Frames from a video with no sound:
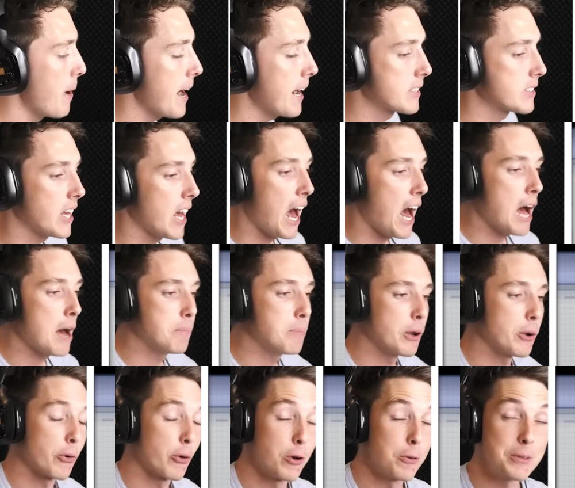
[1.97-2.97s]
back to
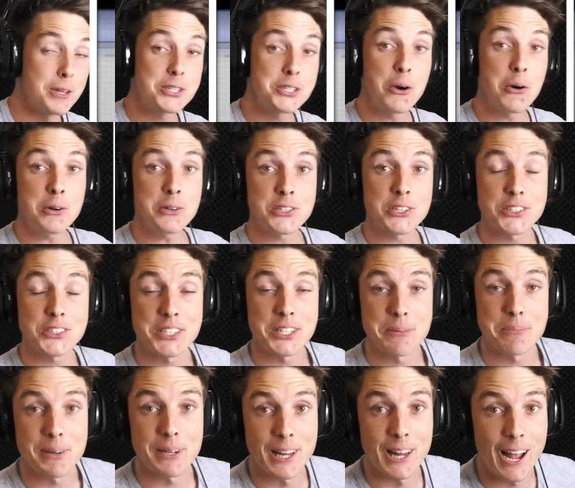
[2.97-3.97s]
Happy Room, the torture
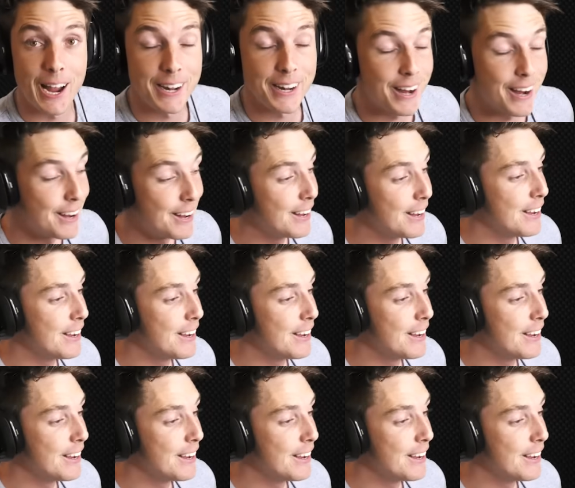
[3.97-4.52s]
simulator.